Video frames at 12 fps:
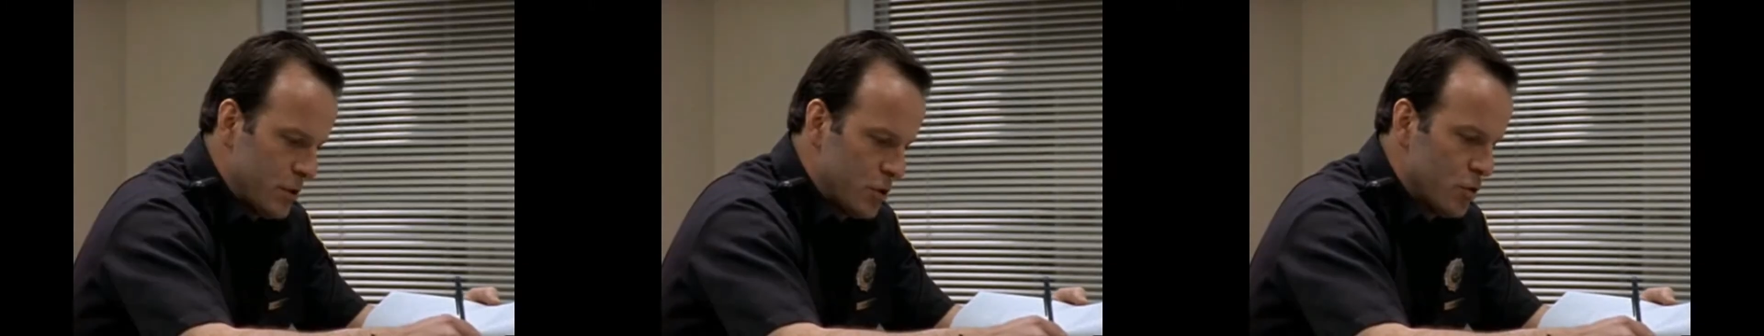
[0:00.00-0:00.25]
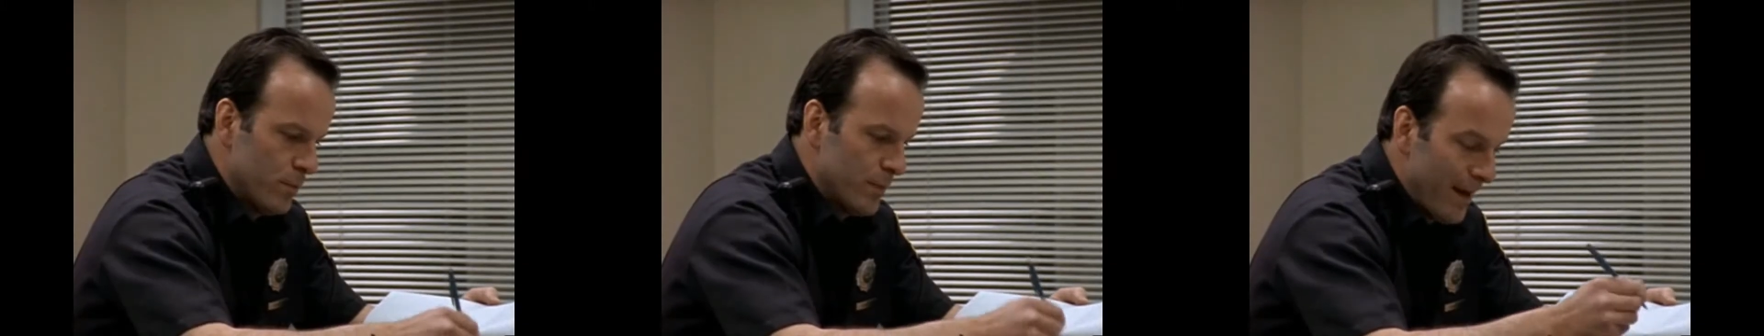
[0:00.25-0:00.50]
It's
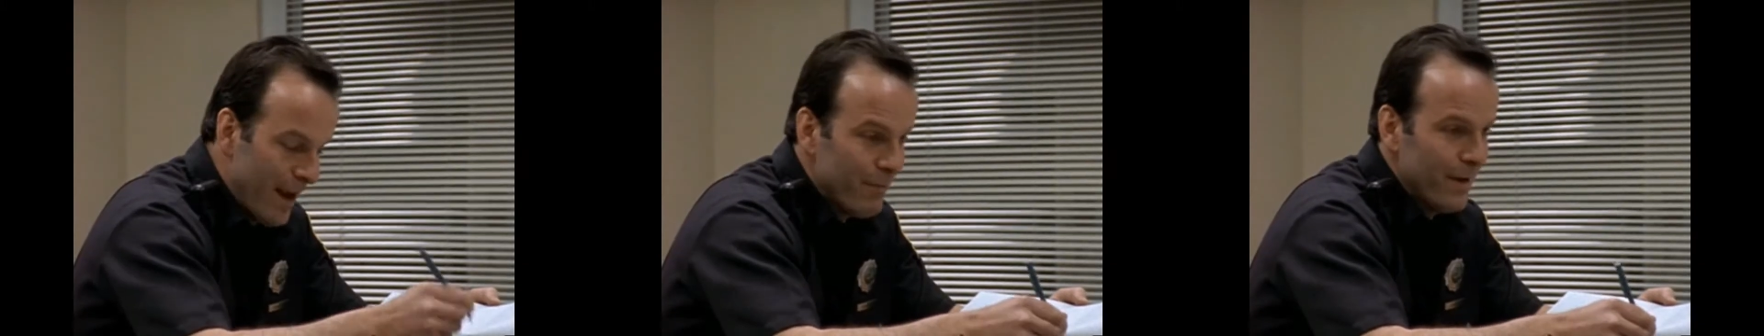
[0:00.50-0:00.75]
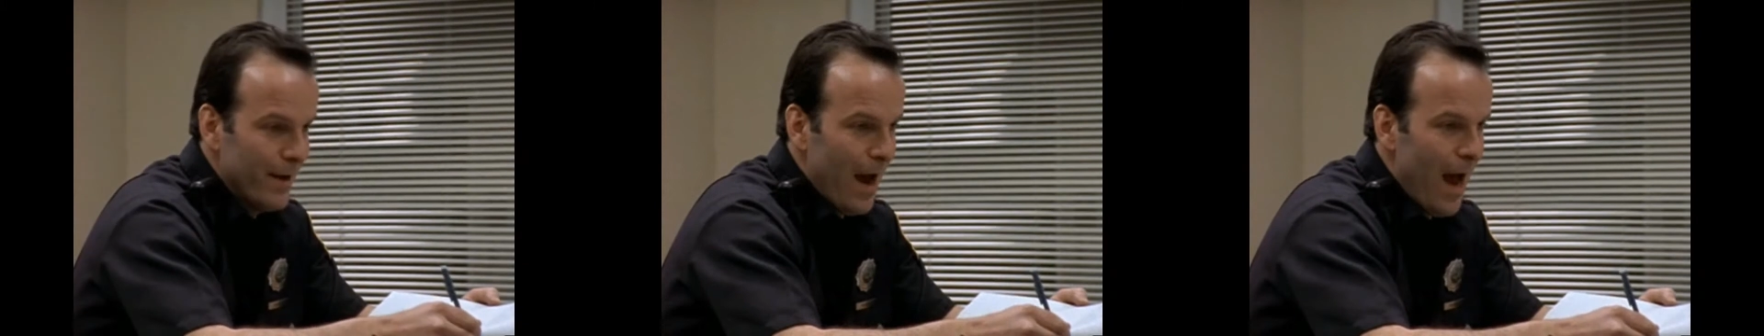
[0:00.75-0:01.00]
assumed that
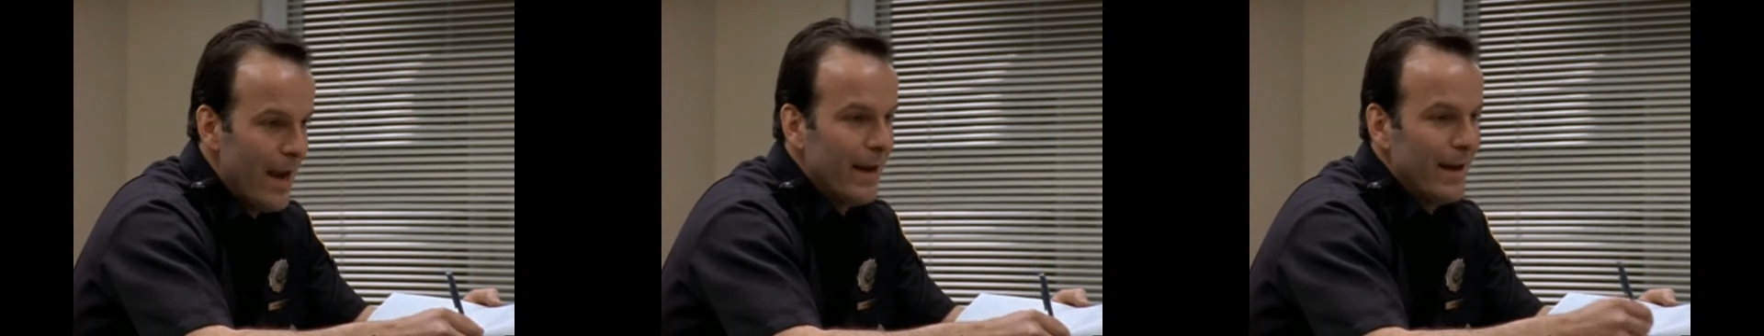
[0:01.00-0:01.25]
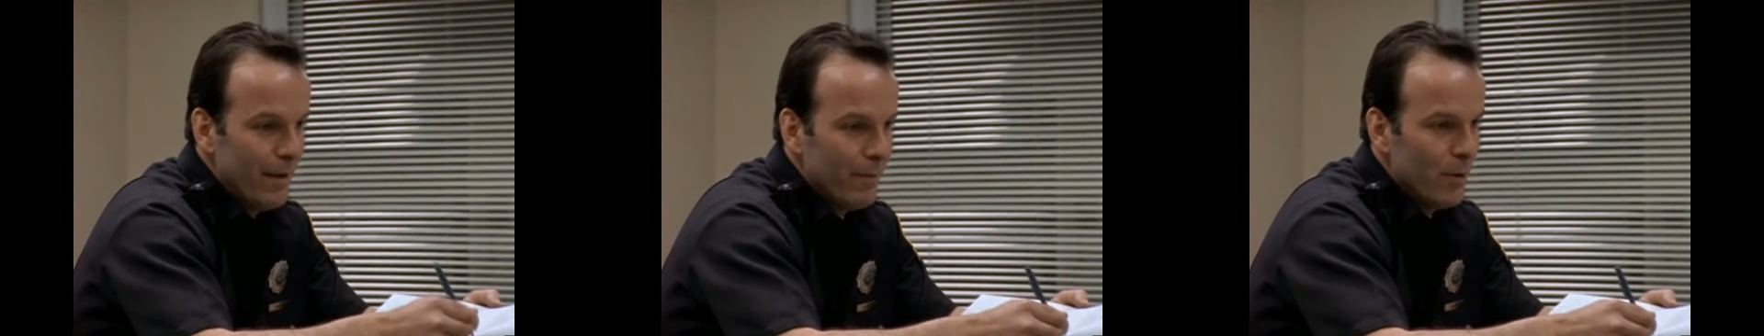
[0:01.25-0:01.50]
every guy
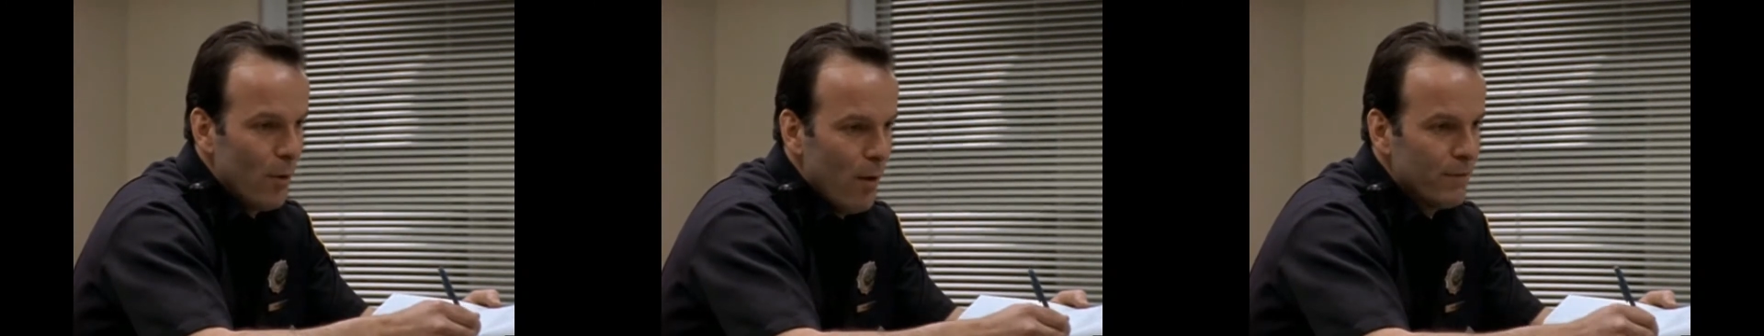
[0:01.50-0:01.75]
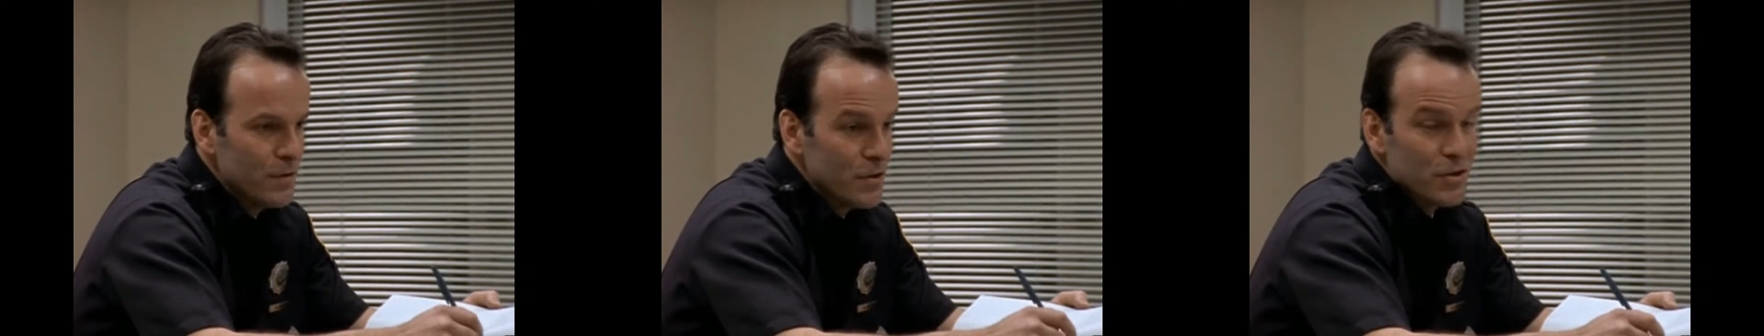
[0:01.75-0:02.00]
in every
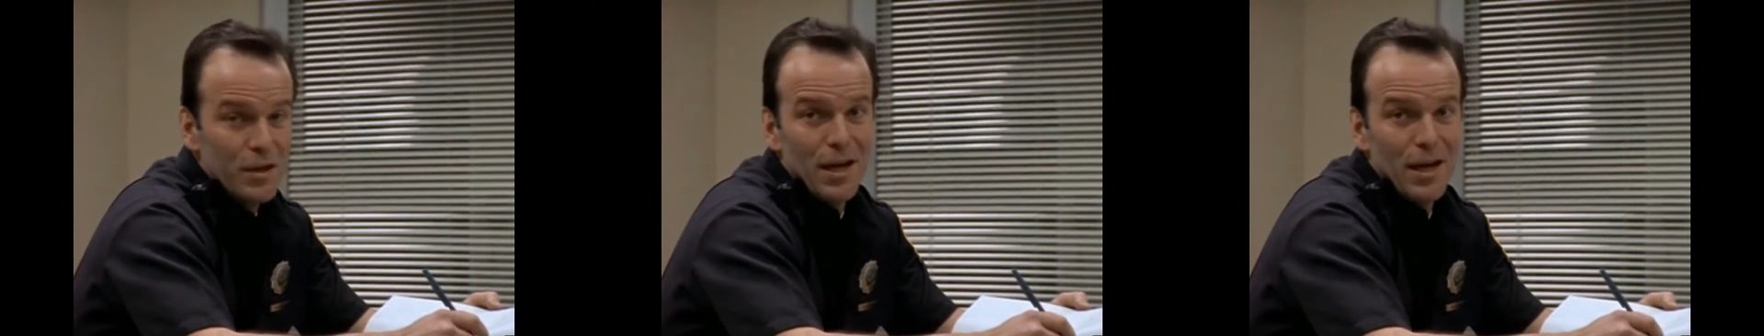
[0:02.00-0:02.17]
office is